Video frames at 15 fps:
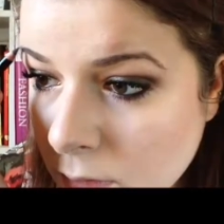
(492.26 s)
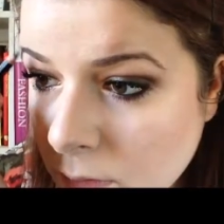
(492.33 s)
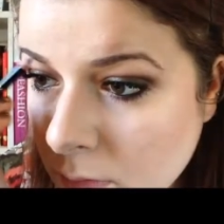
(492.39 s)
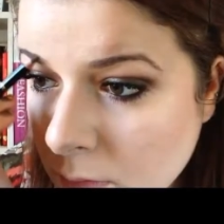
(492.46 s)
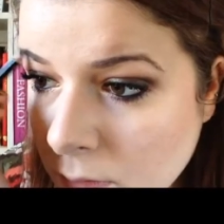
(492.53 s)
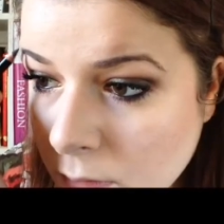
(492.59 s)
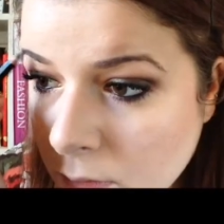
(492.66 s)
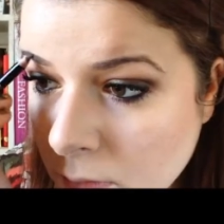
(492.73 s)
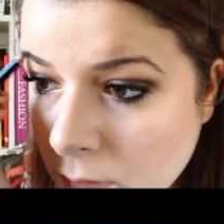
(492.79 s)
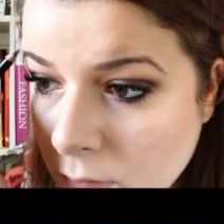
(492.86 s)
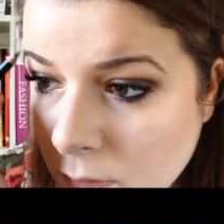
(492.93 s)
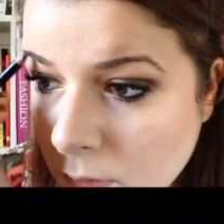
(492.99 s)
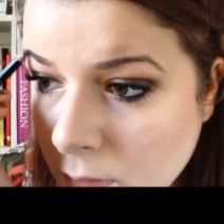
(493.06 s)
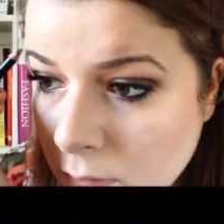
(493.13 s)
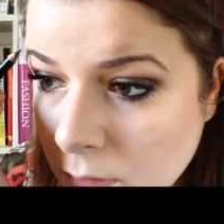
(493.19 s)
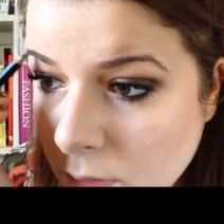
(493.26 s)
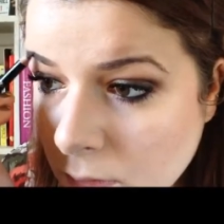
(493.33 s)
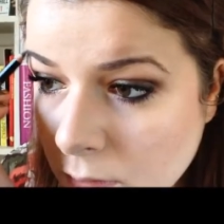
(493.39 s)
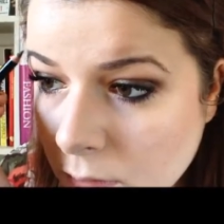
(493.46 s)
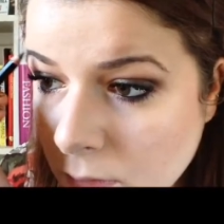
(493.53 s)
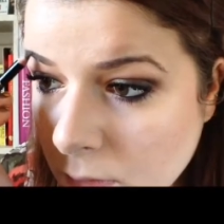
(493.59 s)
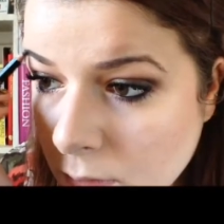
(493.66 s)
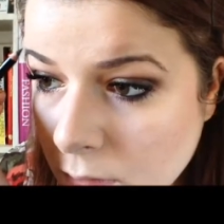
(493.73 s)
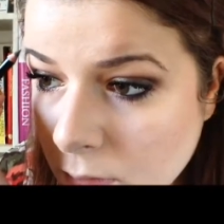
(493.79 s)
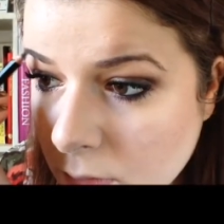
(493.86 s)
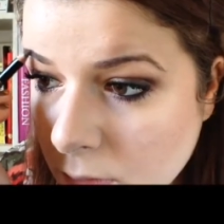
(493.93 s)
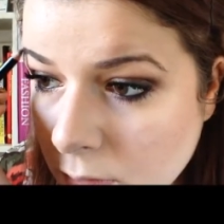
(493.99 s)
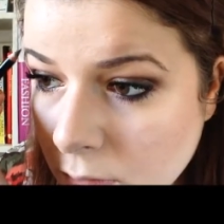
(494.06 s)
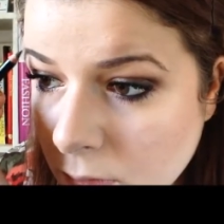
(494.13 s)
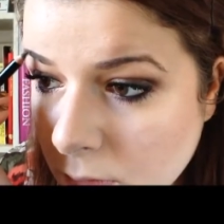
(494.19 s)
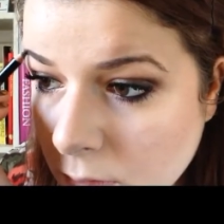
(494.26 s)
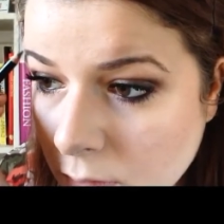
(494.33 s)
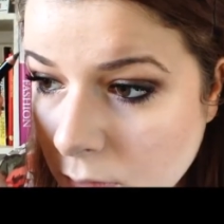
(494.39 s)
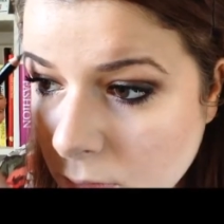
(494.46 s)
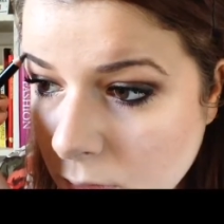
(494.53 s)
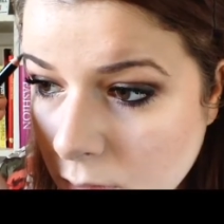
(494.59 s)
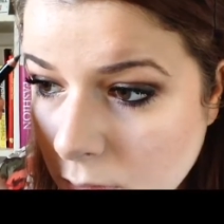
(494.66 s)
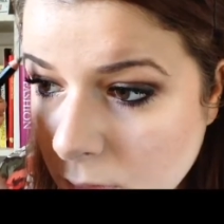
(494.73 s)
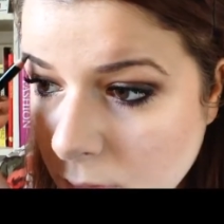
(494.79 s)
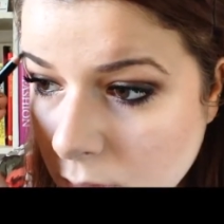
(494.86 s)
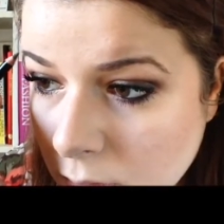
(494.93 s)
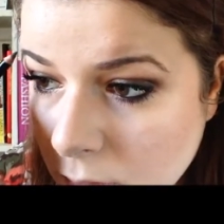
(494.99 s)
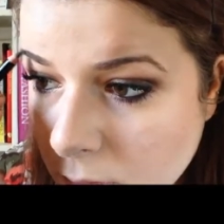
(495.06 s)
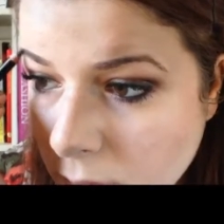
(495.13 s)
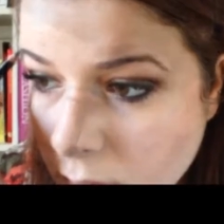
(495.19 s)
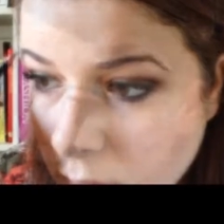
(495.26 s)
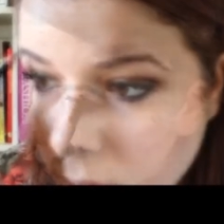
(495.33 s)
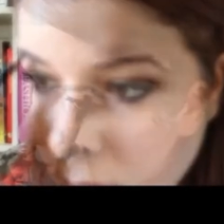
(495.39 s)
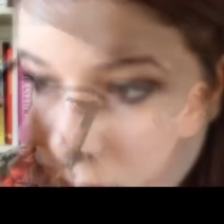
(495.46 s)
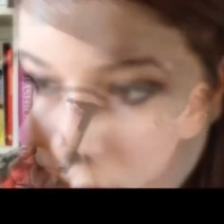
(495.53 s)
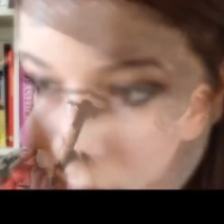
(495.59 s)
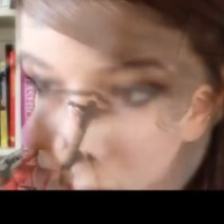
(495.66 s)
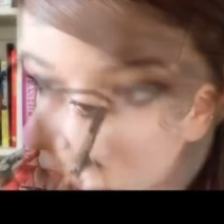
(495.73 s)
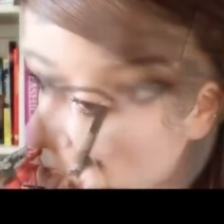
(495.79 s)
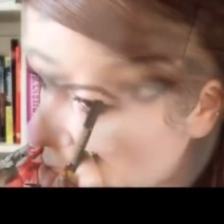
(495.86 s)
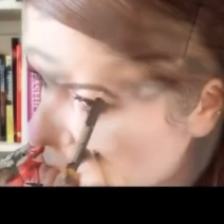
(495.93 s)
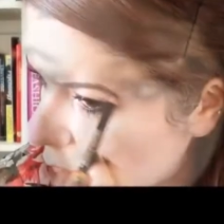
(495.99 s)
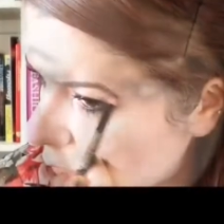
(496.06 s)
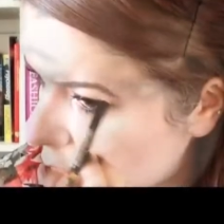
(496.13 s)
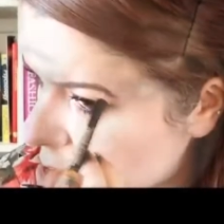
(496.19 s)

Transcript: Brow Artist Brow Pencil. Now, I haven't